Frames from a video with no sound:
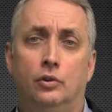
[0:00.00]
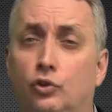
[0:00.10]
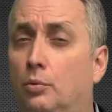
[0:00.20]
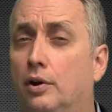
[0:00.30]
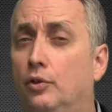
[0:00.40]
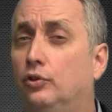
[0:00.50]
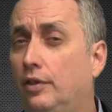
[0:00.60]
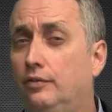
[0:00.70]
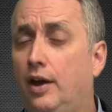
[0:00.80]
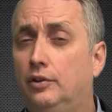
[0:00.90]
So what are those
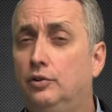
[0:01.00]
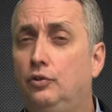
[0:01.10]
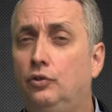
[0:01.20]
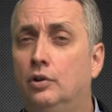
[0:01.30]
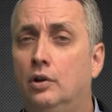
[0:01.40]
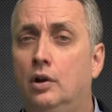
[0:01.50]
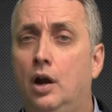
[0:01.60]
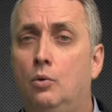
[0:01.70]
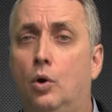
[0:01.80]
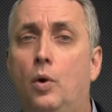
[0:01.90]
other factors? Well,